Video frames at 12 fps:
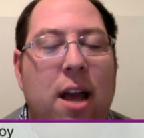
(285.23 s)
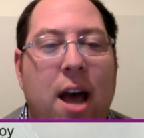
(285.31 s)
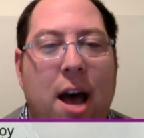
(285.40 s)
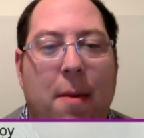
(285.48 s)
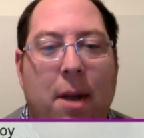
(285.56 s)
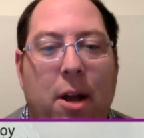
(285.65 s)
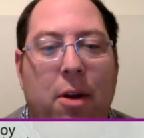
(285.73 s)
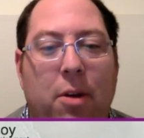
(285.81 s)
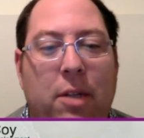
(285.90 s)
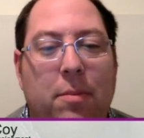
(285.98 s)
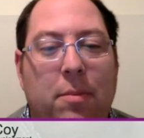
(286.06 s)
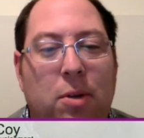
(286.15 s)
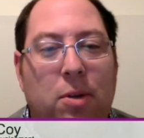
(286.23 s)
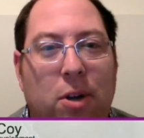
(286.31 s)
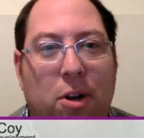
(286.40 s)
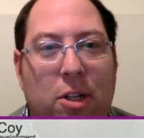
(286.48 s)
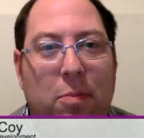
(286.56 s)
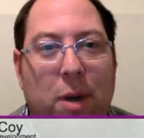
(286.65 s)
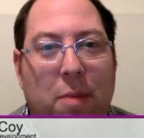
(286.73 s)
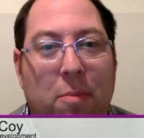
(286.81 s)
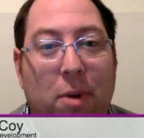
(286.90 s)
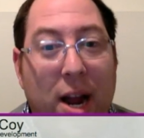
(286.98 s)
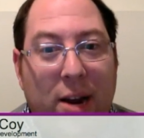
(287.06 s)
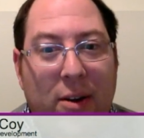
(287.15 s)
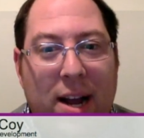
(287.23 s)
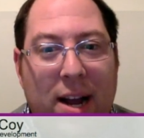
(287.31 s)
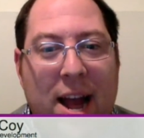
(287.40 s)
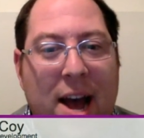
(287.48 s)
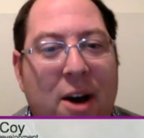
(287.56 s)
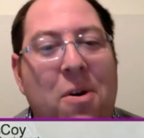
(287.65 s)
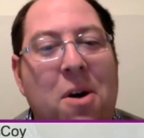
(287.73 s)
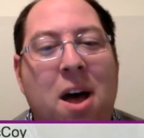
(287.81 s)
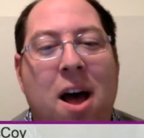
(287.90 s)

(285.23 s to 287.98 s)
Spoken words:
I know some schools are on spring break right now,